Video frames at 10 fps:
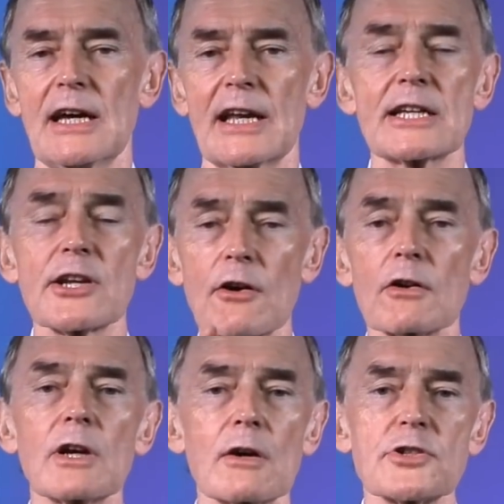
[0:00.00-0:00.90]
And as I
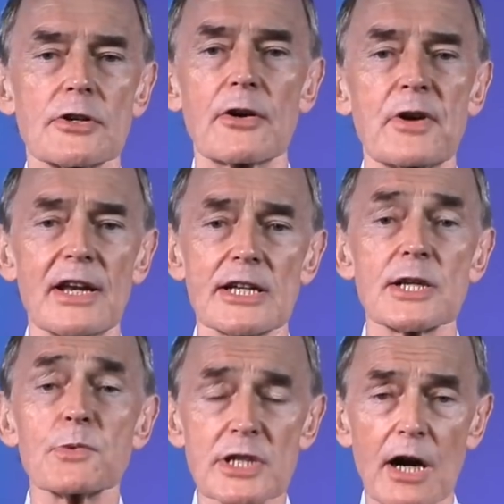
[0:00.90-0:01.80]
got closer, I realized
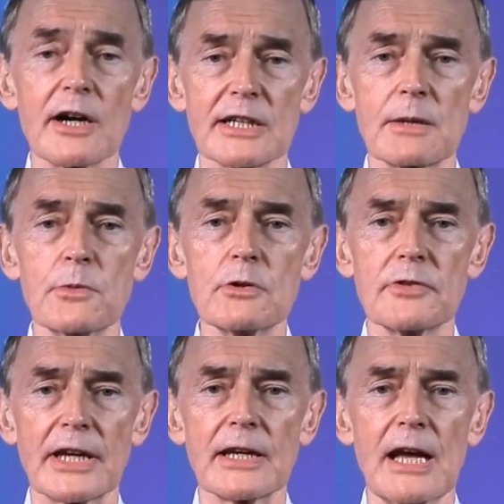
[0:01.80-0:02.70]
it was hardly
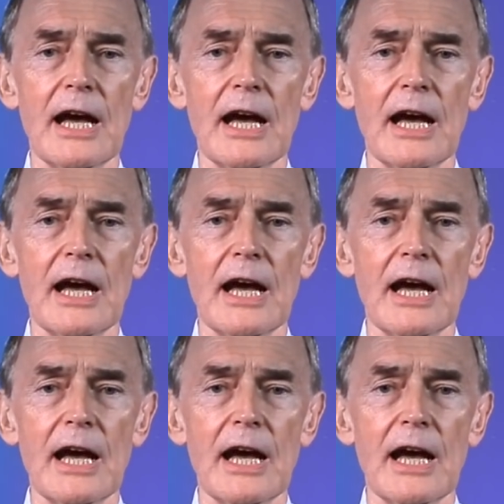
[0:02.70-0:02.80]
moving.